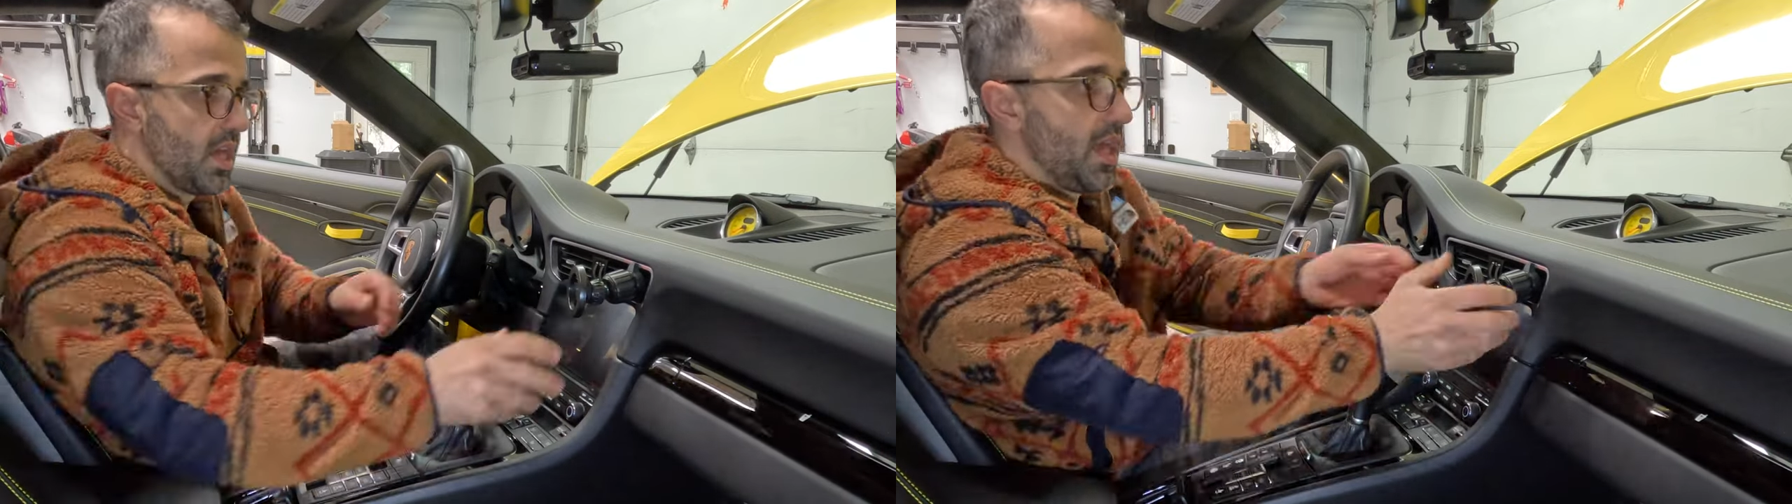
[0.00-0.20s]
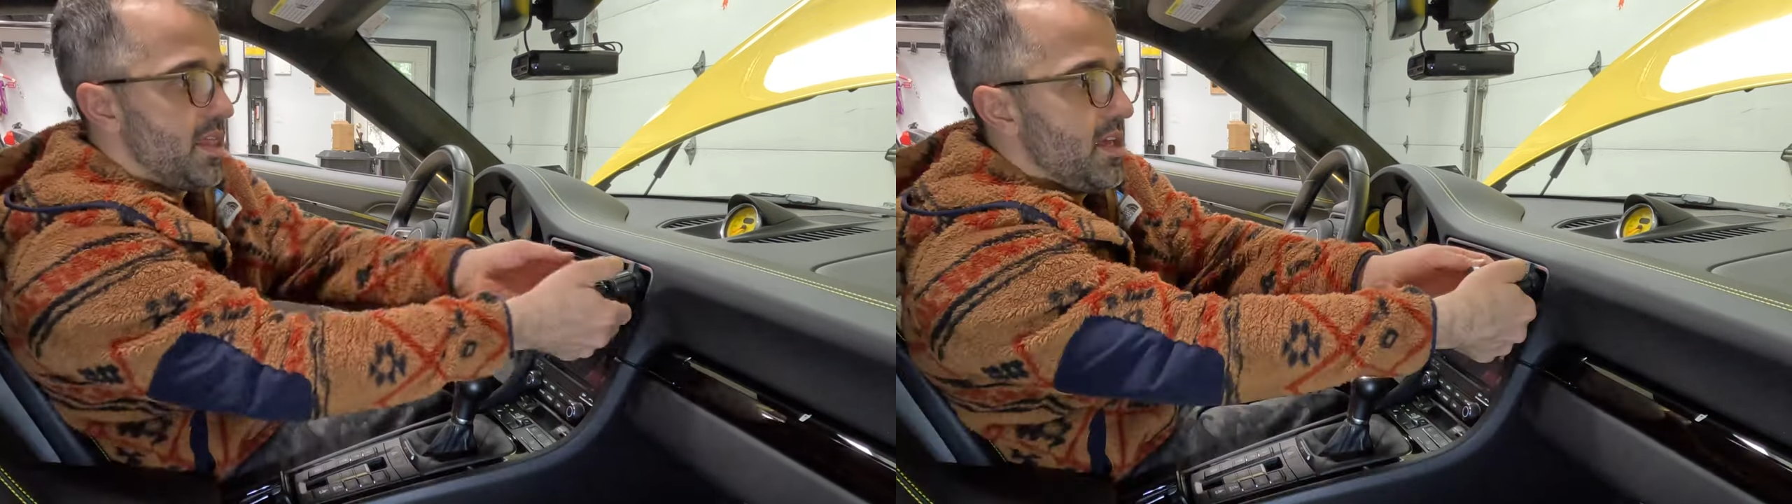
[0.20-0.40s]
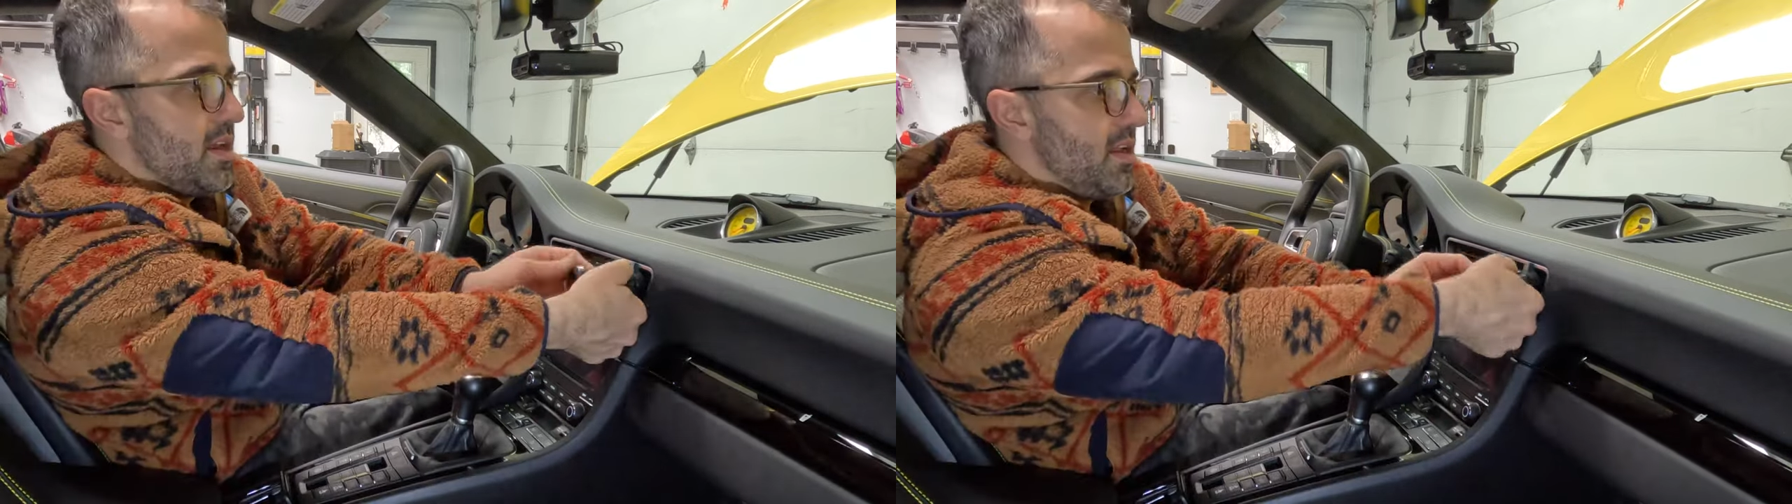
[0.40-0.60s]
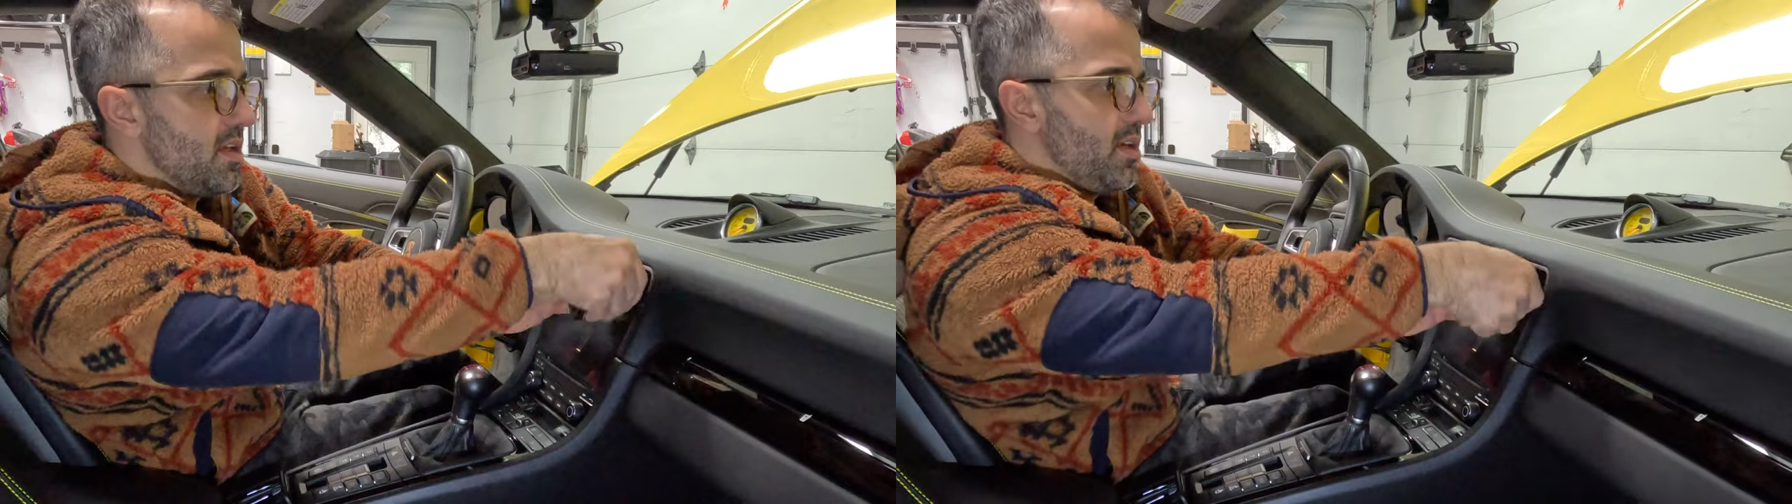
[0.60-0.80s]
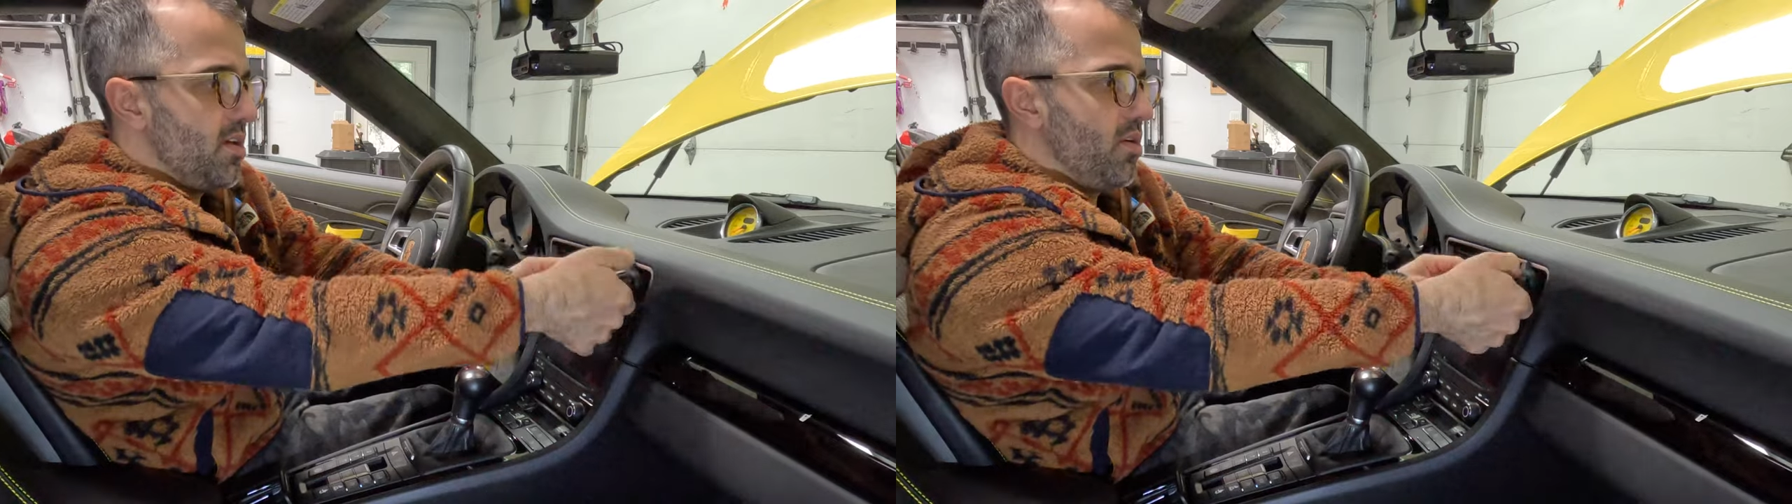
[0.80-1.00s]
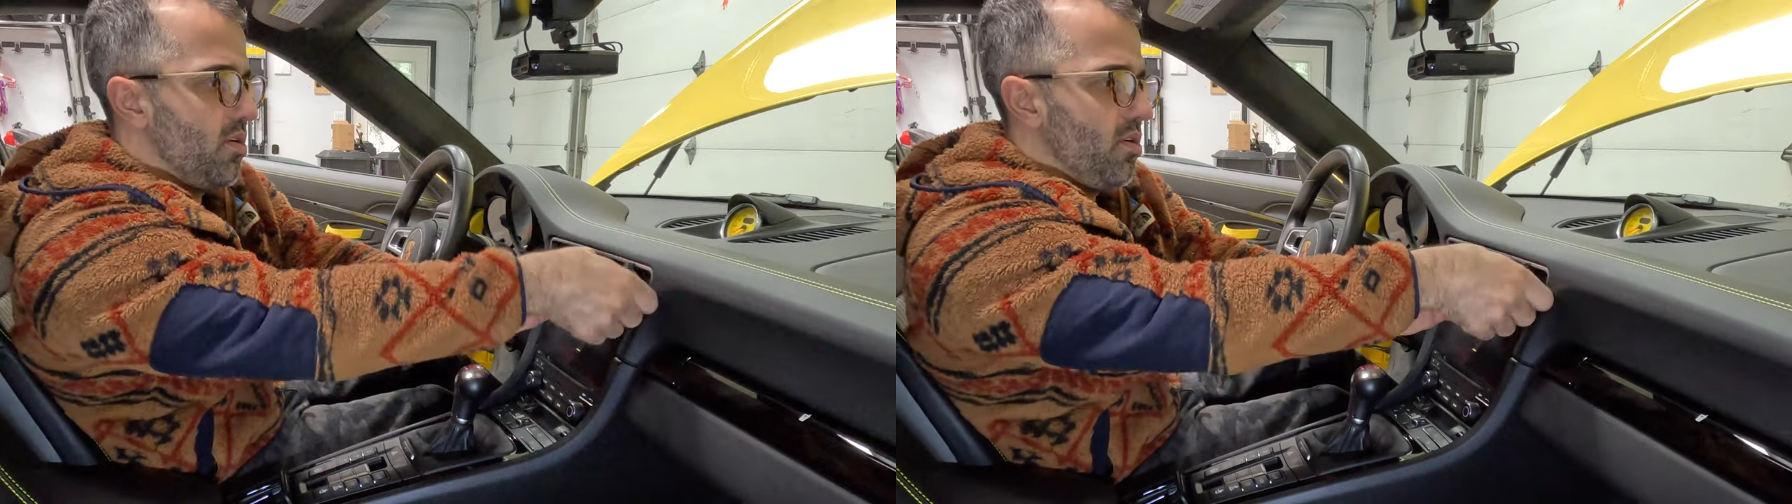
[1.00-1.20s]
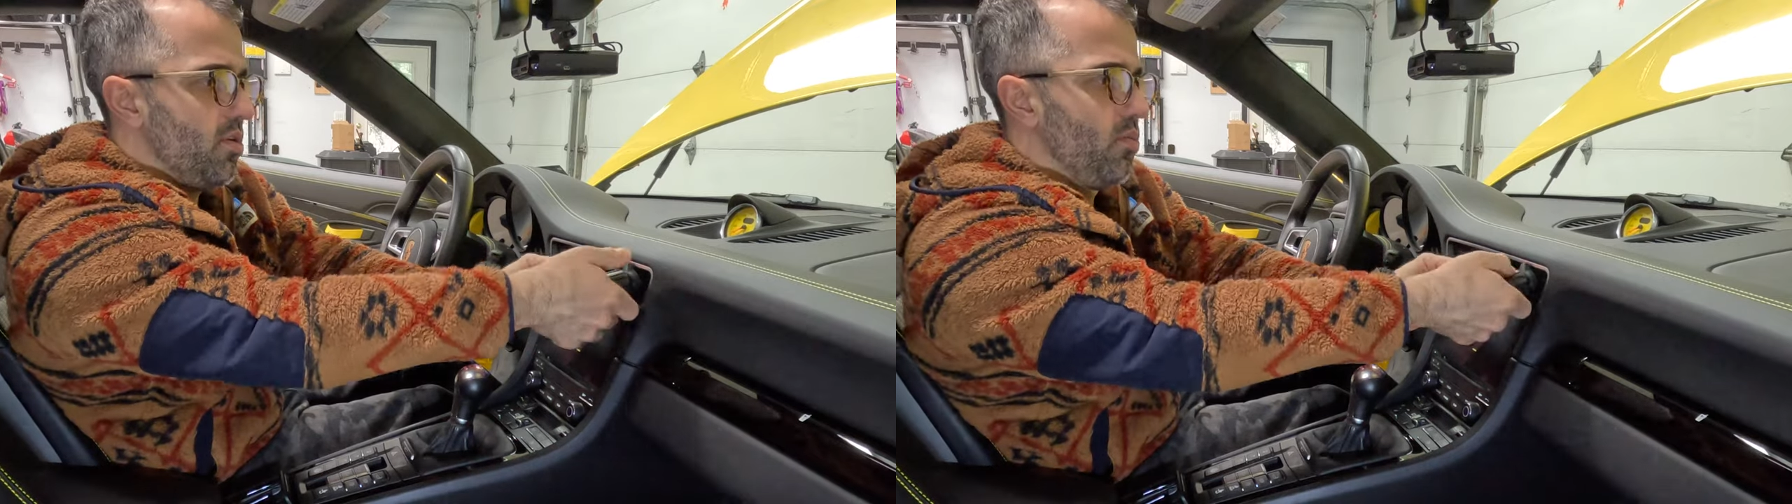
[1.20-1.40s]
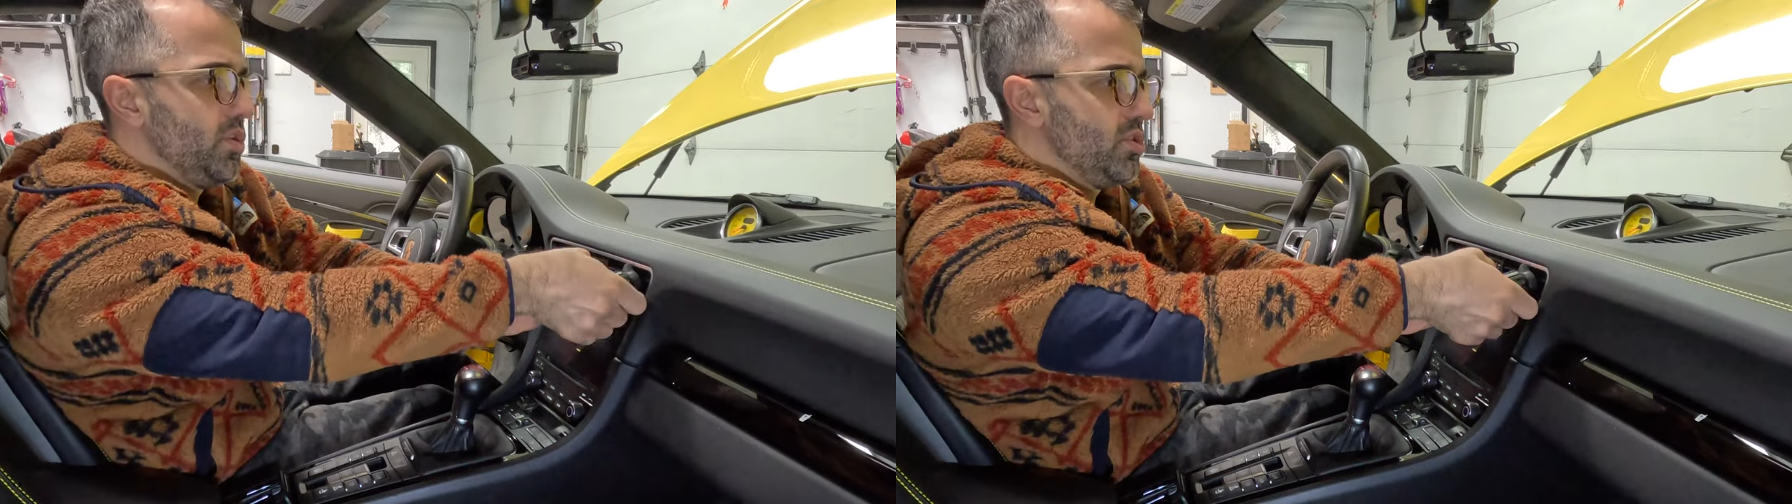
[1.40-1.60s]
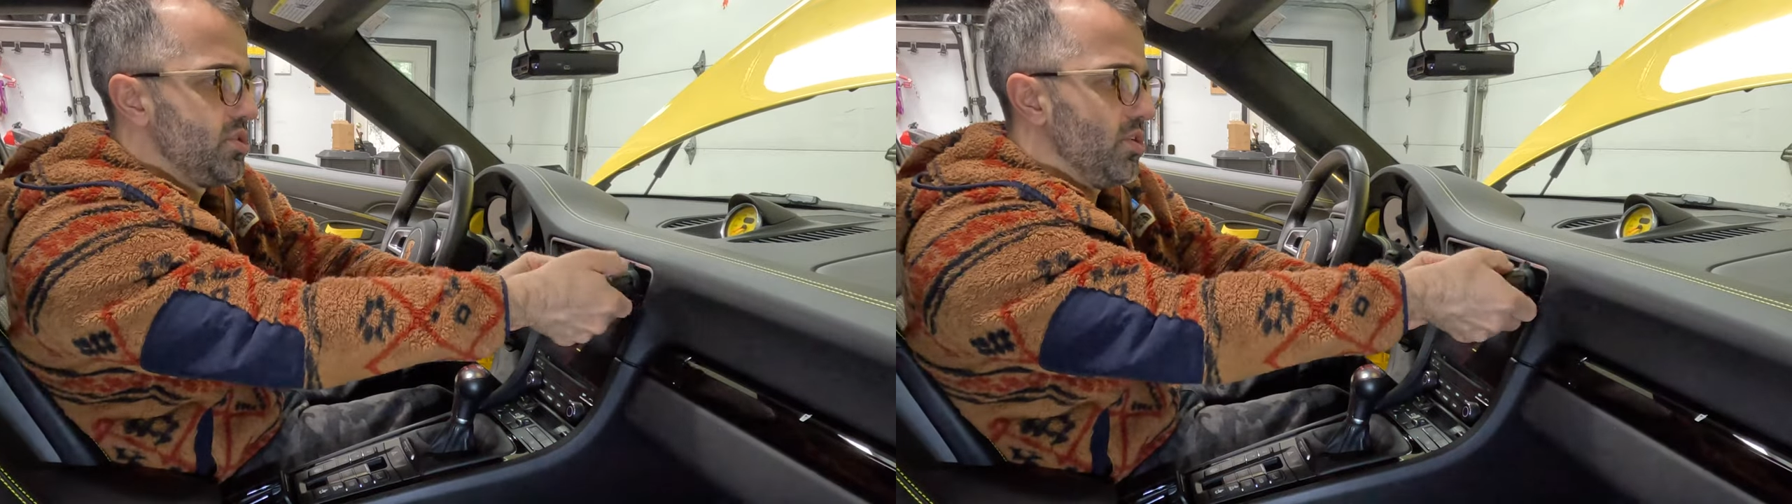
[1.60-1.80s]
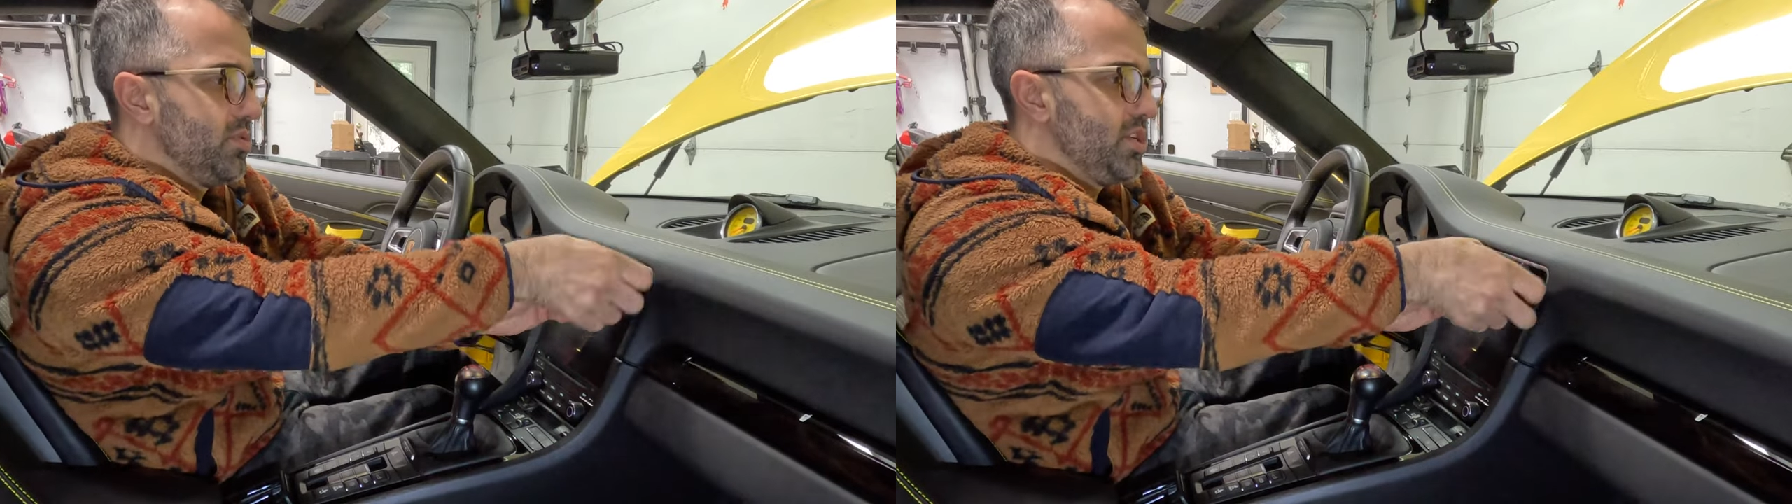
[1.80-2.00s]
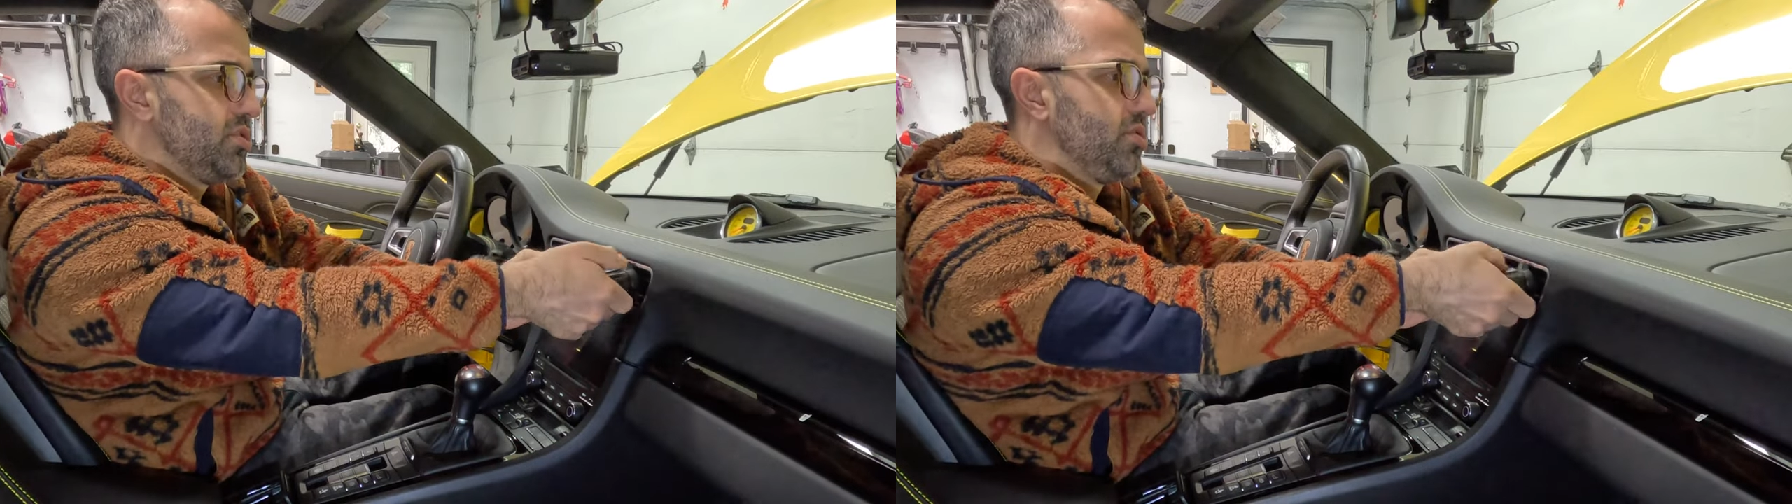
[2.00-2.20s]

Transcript: And then when you don't need